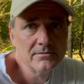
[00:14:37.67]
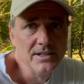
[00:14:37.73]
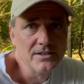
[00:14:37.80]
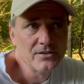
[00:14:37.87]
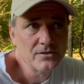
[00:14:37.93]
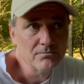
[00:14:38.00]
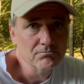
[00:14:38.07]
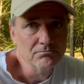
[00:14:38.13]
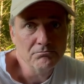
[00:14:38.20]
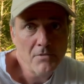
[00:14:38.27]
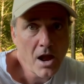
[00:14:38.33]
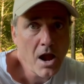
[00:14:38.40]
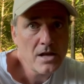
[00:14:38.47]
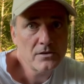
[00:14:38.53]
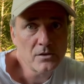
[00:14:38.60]
that's
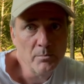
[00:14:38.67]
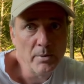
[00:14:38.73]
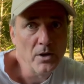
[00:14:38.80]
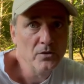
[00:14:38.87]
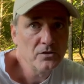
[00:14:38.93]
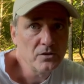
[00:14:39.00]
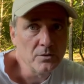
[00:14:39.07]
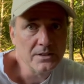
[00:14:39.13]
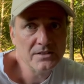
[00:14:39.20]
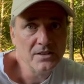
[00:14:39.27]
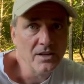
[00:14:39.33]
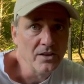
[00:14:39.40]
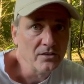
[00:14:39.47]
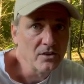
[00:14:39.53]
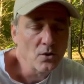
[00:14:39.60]
not supposed to exist,